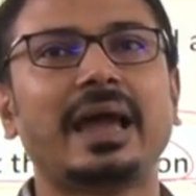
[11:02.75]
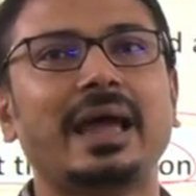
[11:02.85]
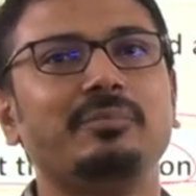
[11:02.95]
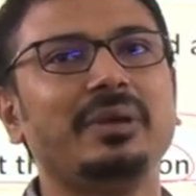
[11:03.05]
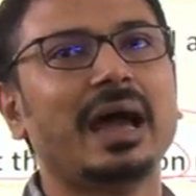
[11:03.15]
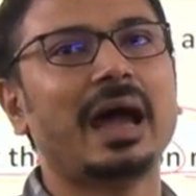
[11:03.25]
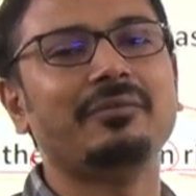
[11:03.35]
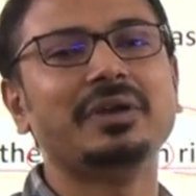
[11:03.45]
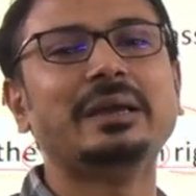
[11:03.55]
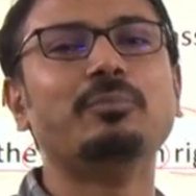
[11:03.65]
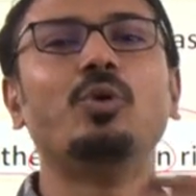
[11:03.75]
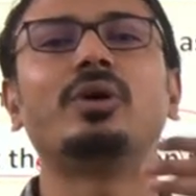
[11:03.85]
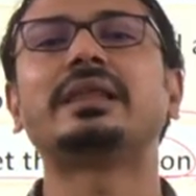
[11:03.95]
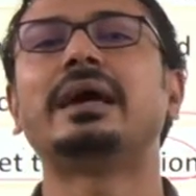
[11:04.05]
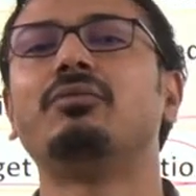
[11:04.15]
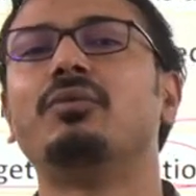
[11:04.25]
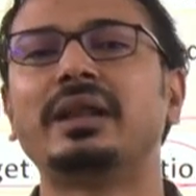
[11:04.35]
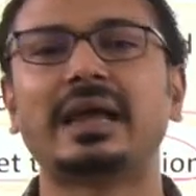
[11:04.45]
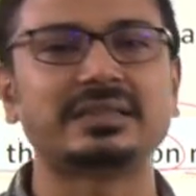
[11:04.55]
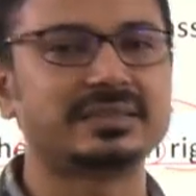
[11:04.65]
can be having more than
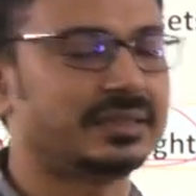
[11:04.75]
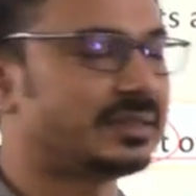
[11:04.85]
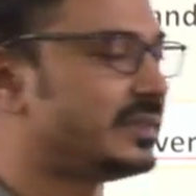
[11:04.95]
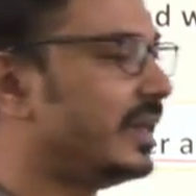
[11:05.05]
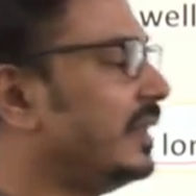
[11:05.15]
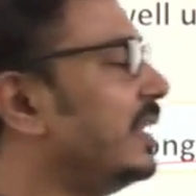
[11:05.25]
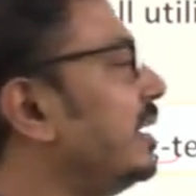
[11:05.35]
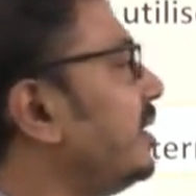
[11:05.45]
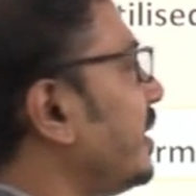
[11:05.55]
one assets in that